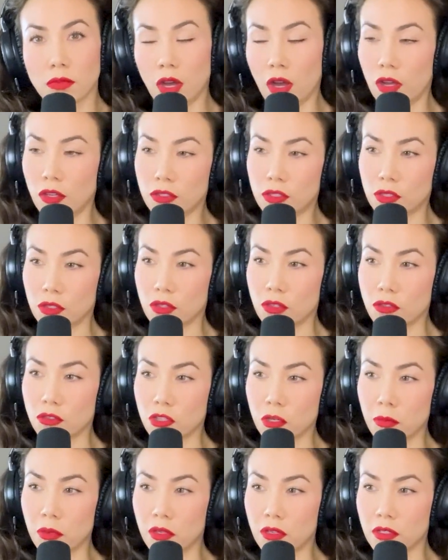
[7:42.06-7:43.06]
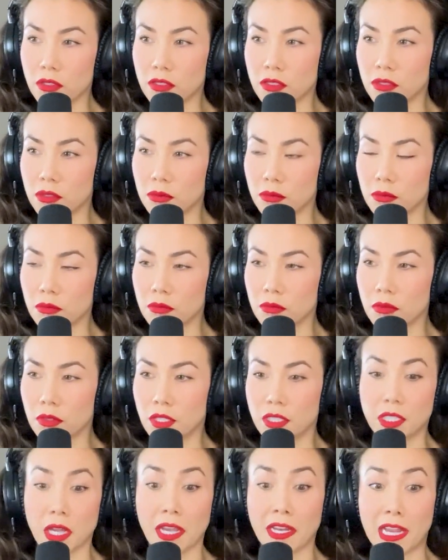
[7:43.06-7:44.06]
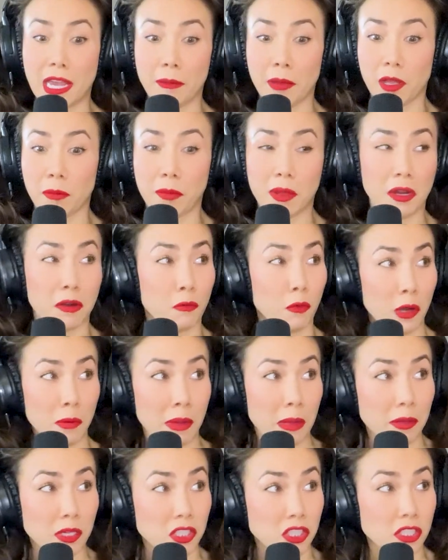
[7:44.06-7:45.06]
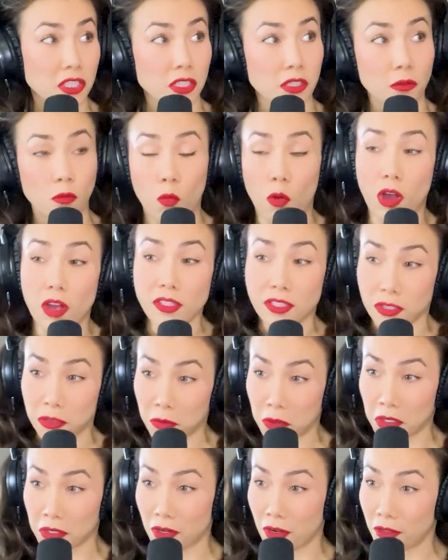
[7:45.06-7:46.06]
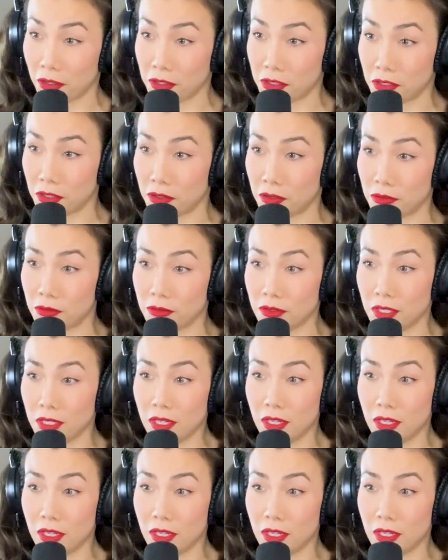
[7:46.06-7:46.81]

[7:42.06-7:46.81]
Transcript: also contributed to a dynamic where maybe she didn't want to acknowledge you